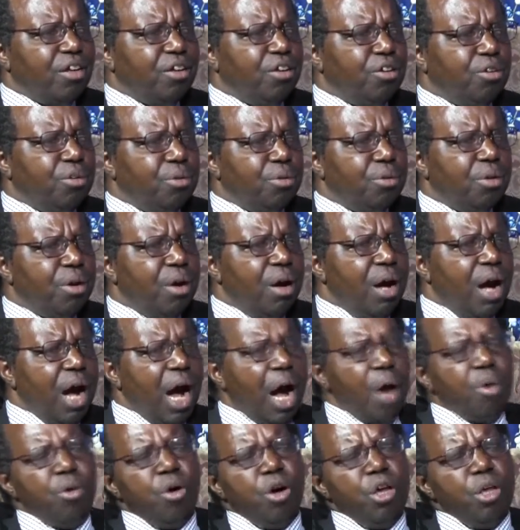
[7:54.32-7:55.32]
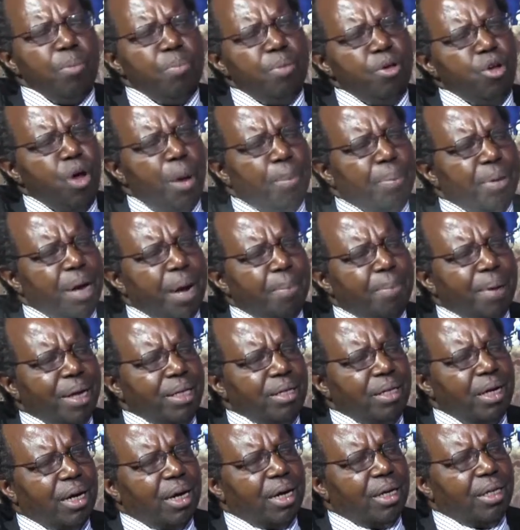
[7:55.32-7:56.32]
in you, how will he be your prayer
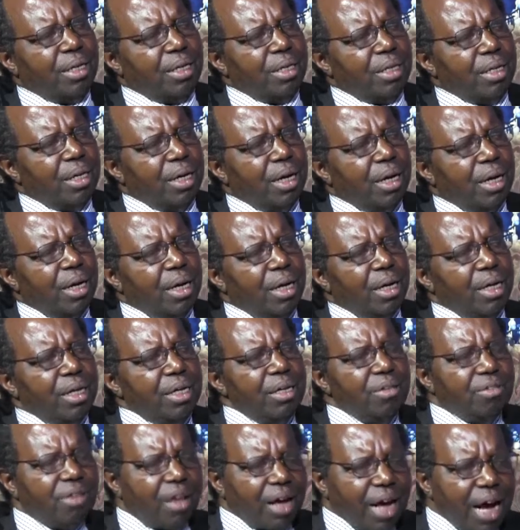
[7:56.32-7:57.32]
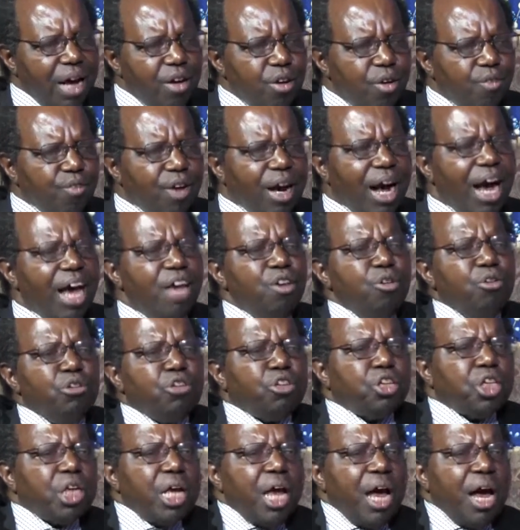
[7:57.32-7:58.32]
partner? He's the kind of guy you
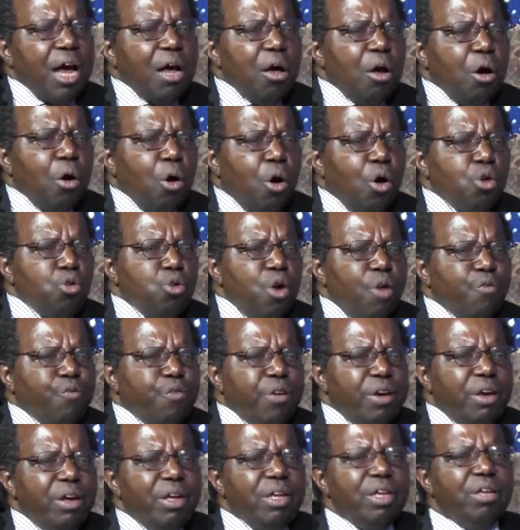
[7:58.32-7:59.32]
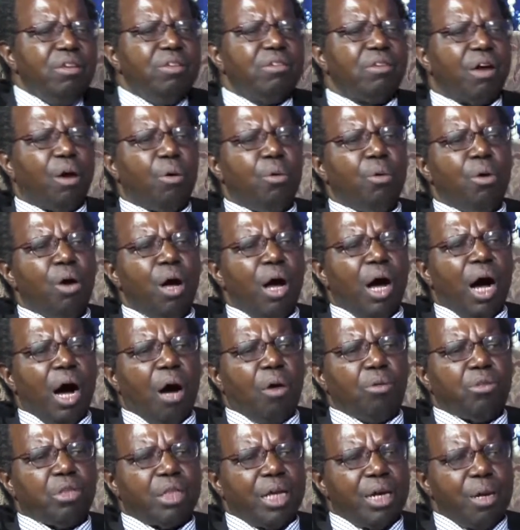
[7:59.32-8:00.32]
share all your feelings,
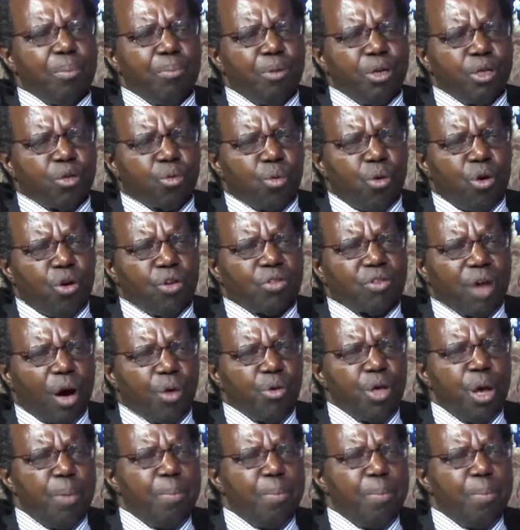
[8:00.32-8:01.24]
how terrible it was, how you